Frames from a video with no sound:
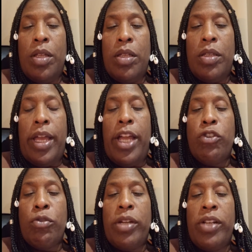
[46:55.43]
The
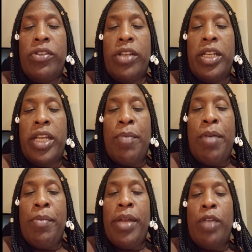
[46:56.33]
Angel Ring said, yeah,
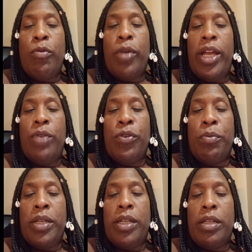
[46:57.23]
my man ran from
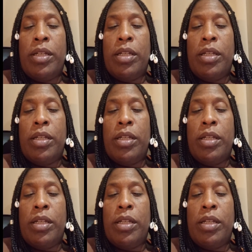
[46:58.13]
me.